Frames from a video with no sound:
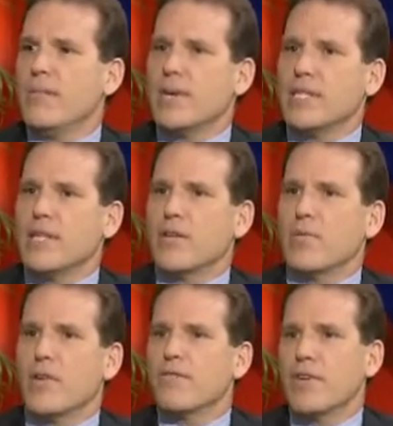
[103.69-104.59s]
by dealing
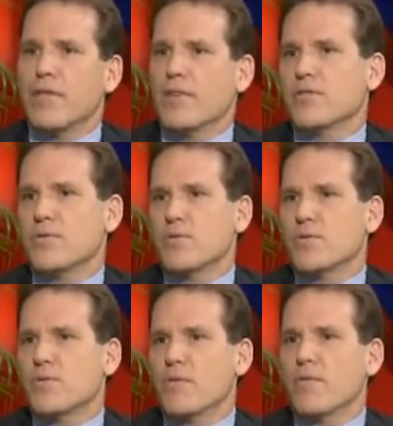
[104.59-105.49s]
with unforgiveness, which
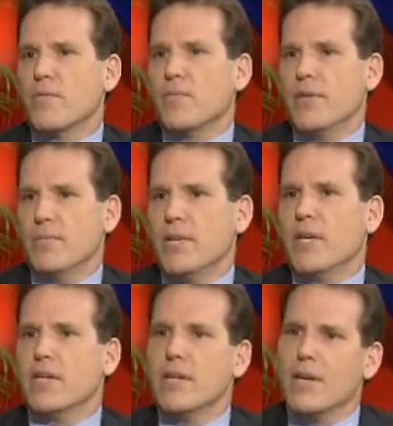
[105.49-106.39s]
was sort of the, the
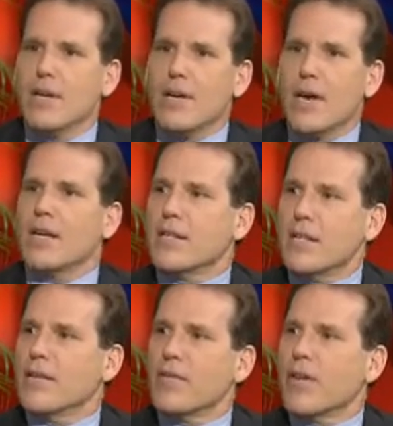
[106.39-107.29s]
big
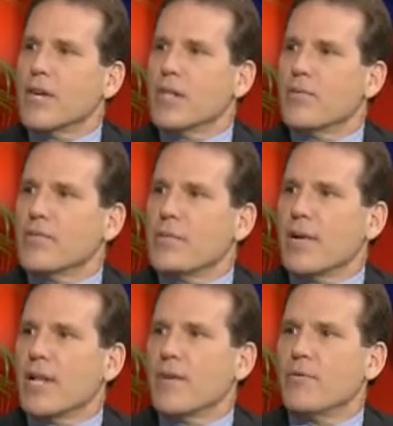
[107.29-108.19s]
ugly thing that was in
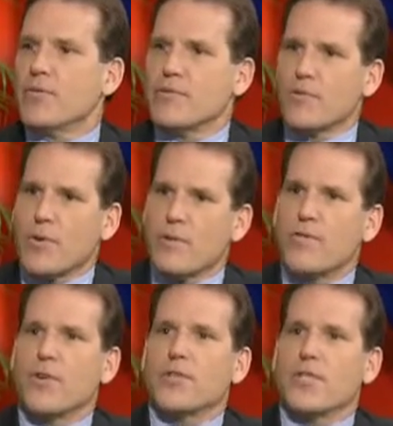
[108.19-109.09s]
my life was the sort of the
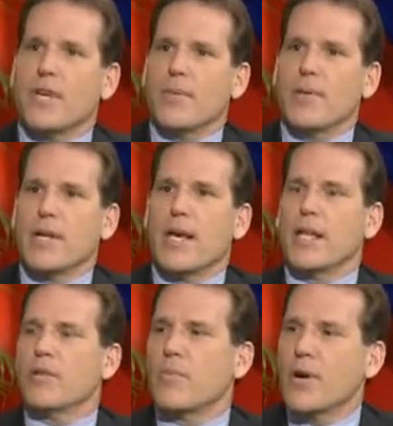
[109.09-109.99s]
first step, and I had a
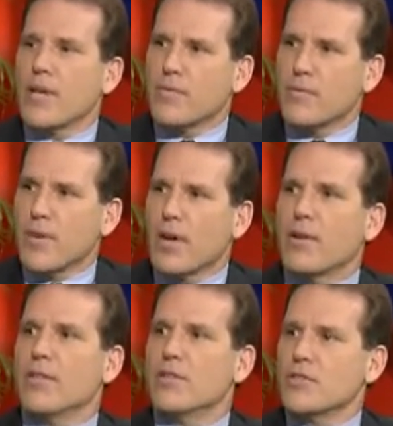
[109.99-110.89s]
little breakthrough there,
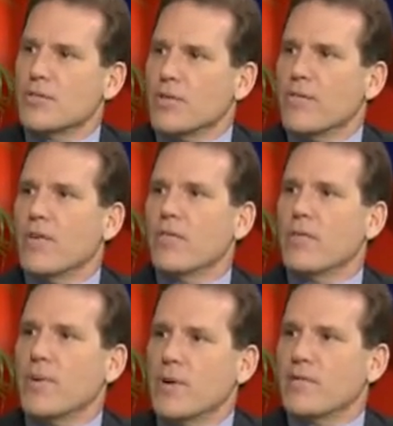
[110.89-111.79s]
and then just sort of over a
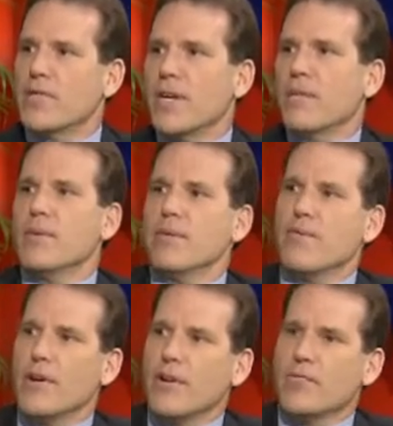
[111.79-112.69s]
period of time
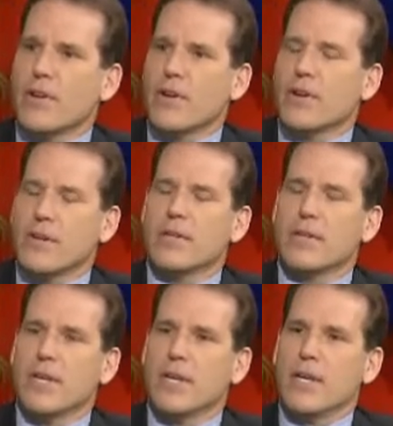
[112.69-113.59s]
evolved along and
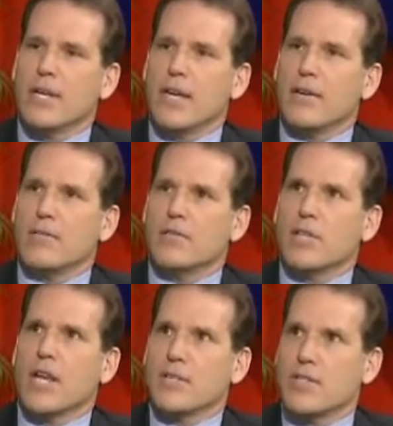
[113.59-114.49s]
uh, mm-hmm. just
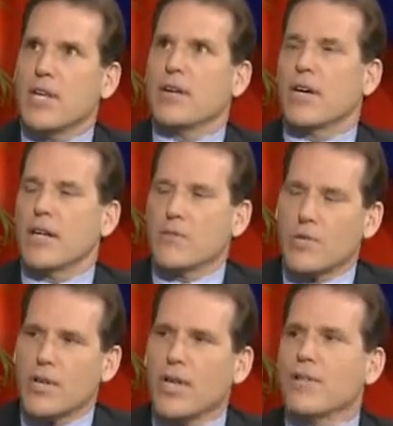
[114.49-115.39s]
kind of see how God's
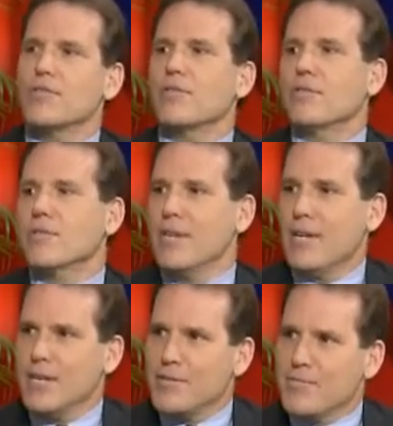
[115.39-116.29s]
working and still
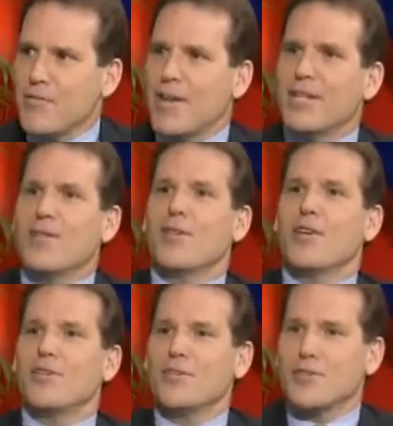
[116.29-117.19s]
finding
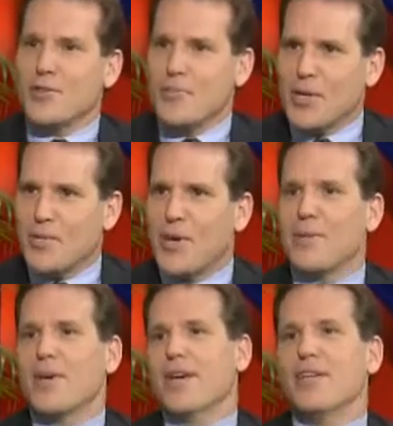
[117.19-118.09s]
things and still peeling
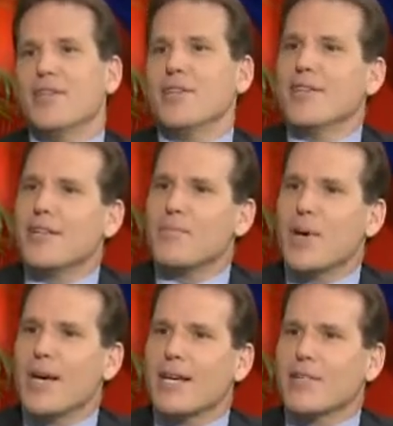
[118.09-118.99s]
back my onion and
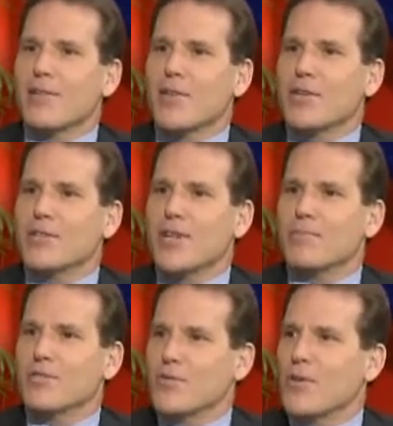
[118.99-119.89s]
unpacking the things that
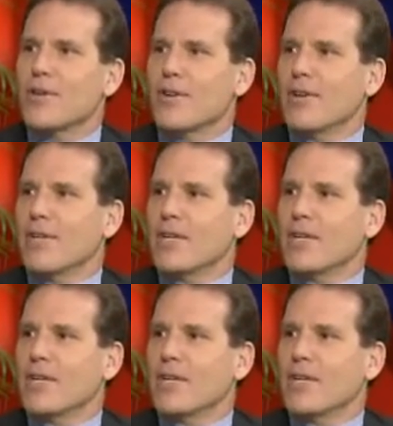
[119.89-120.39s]
I'm still working on.